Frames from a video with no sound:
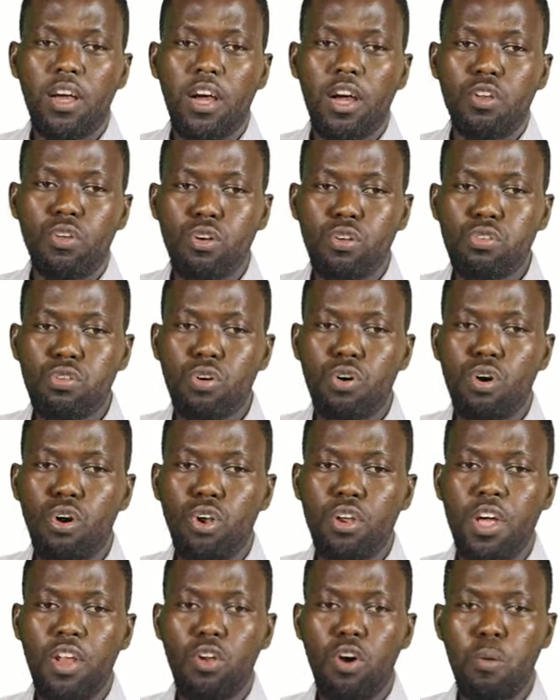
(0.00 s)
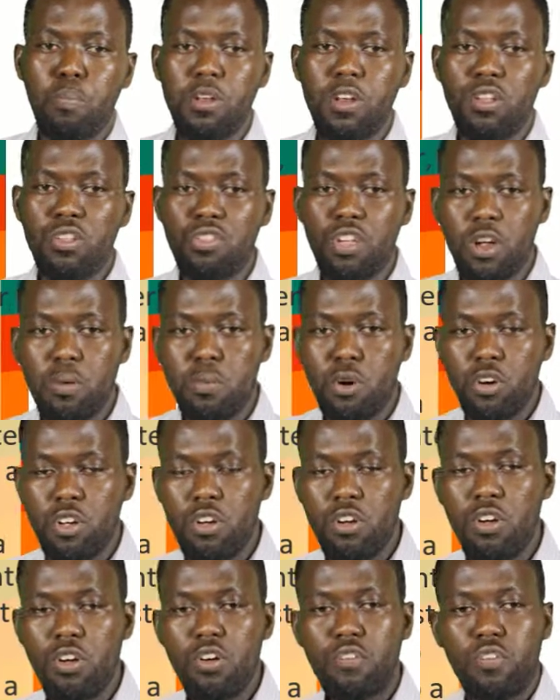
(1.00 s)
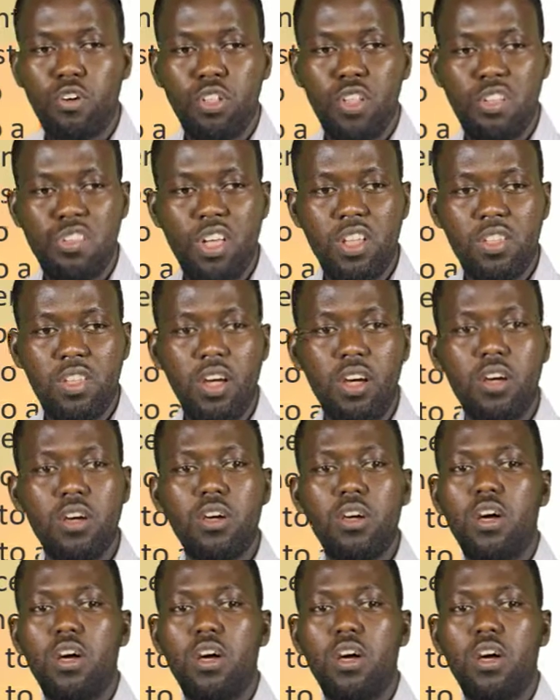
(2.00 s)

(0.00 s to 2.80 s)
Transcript: and also hold an opening ceremony for the center.